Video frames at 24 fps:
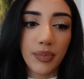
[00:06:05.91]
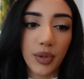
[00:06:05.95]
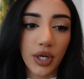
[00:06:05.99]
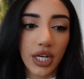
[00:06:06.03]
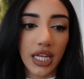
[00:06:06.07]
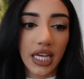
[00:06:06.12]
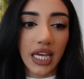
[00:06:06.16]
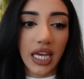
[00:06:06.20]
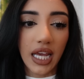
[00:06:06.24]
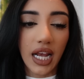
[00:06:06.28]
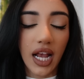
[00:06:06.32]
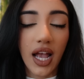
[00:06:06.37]

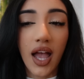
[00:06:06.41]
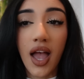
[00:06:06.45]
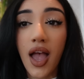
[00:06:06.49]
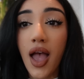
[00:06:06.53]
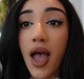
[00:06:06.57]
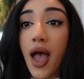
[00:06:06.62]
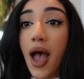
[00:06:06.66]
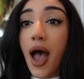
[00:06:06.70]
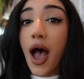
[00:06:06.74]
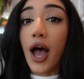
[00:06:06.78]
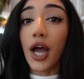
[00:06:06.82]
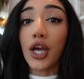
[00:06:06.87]
pudding,
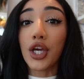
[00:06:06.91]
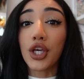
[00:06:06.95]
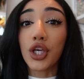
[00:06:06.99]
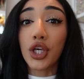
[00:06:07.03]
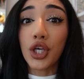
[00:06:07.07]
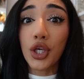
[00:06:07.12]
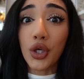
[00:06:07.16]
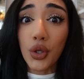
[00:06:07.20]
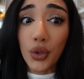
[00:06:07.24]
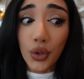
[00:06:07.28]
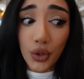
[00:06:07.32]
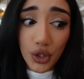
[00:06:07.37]
a
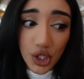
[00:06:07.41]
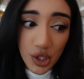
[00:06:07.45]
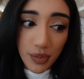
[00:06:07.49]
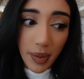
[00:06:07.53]
huge